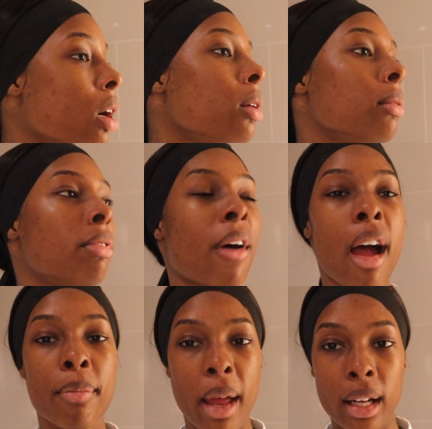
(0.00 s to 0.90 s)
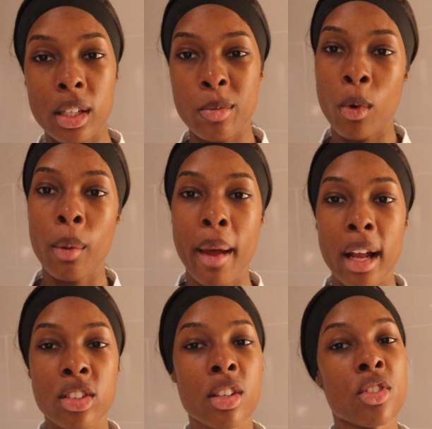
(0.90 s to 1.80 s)
um, five pack, the smaller
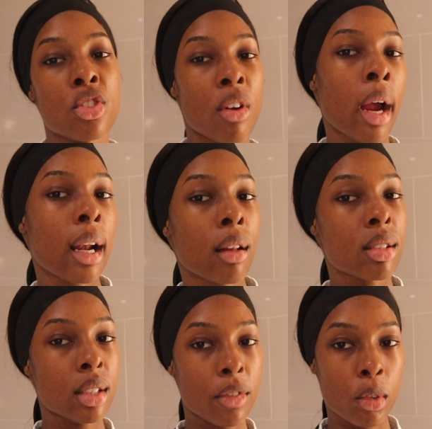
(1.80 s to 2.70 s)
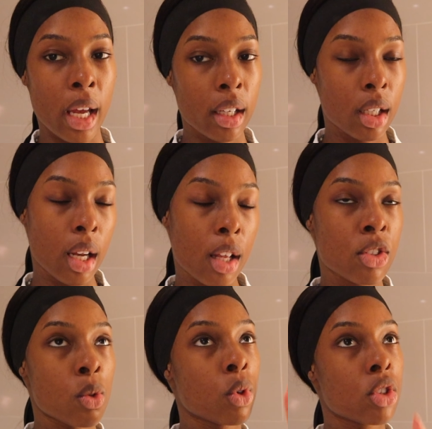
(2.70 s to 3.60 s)
pack, just try it out to see if you like it or not.
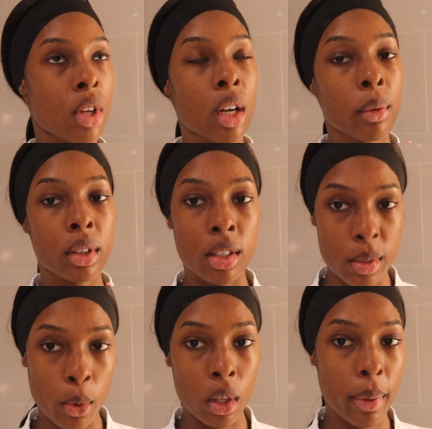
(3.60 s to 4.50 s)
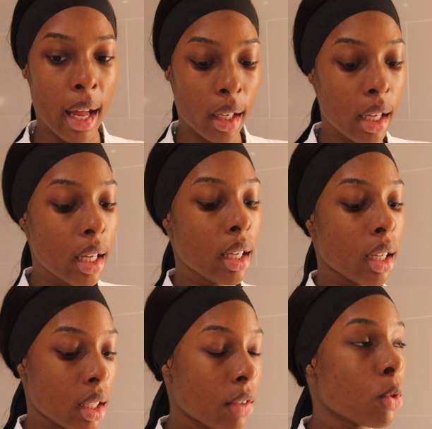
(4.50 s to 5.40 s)
So you can start out with the smaller pack,
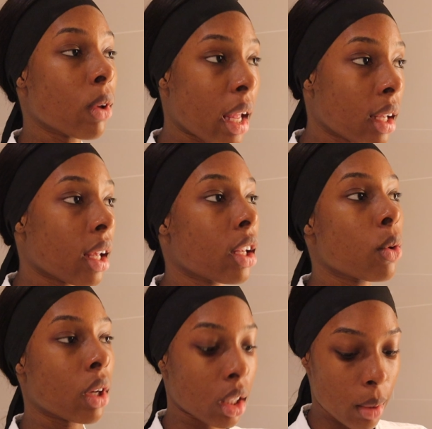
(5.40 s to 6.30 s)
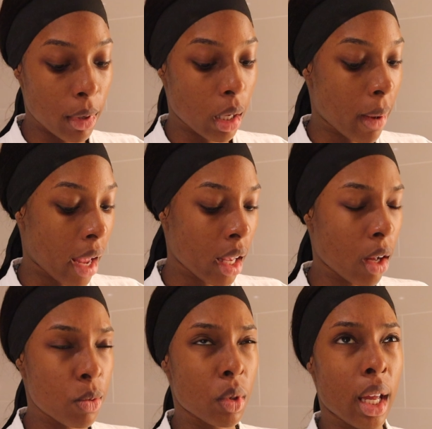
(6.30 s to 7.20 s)
and then if you like it, you can get the bigger pack. It
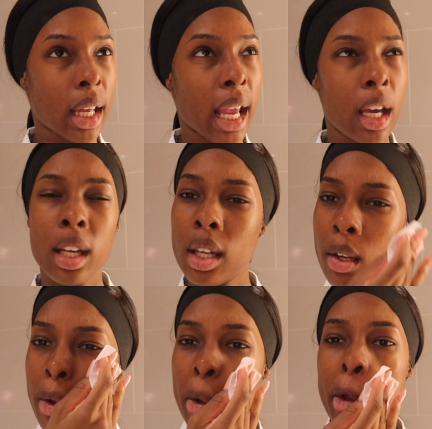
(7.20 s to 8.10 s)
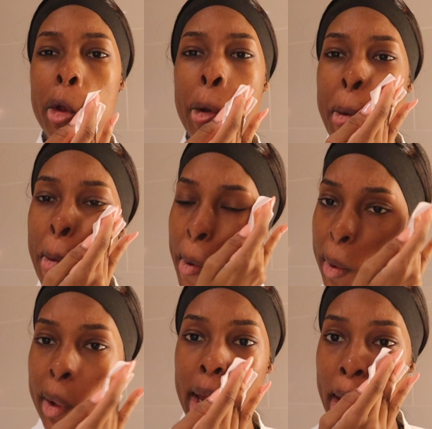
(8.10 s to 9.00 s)
comes with like 80
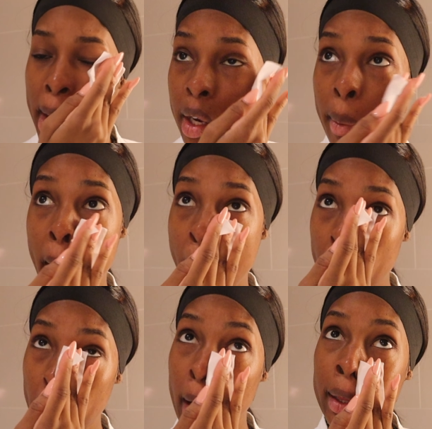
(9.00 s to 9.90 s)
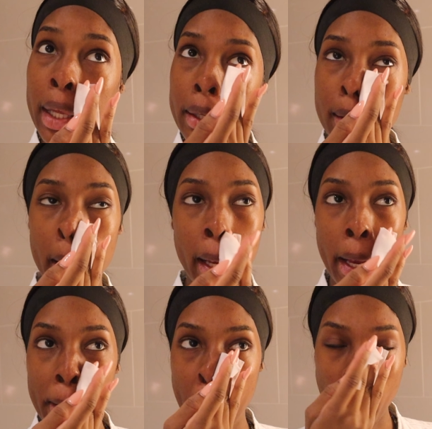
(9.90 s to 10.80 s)
and a half, and I think it's like
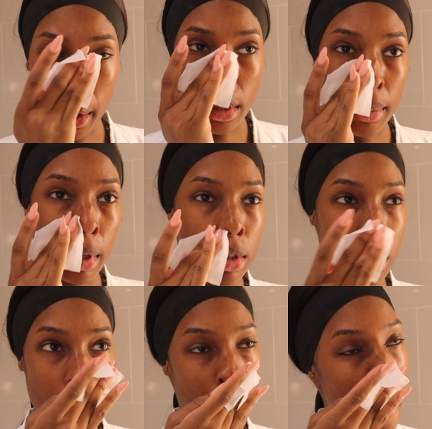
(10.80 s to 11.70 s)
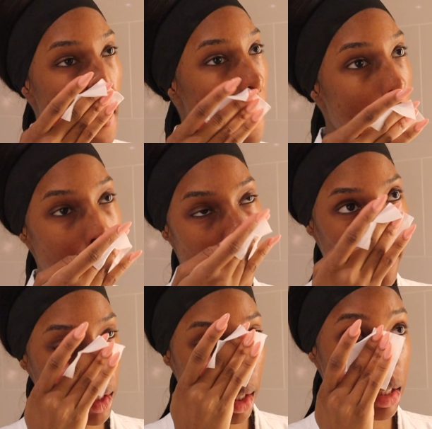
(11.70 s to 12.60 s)
eighty dollars. I'm not sure how
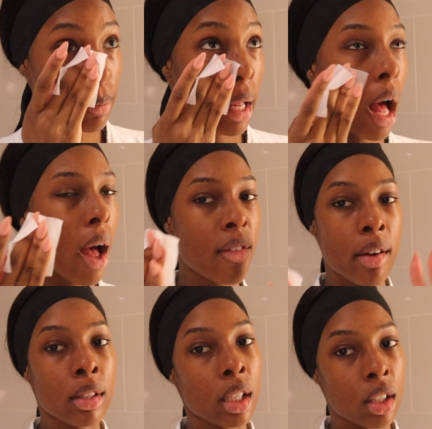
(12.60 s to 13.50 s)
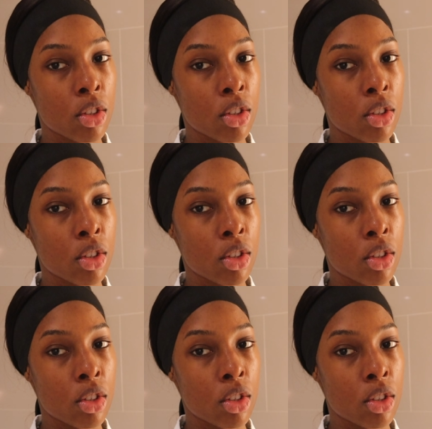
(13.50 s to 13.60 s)
much I spent. I'll have everything in the